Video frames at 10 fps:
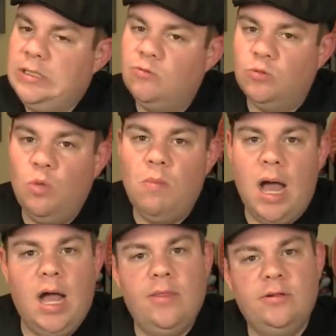the
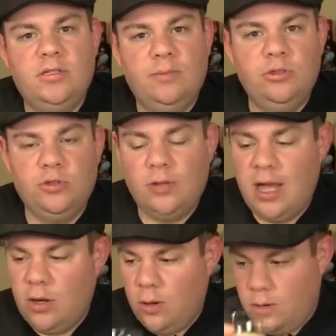Roman double
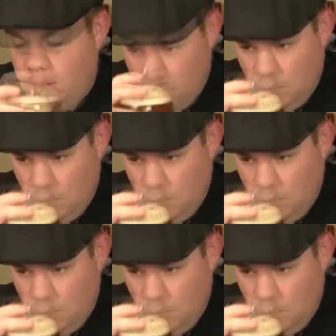Dorado.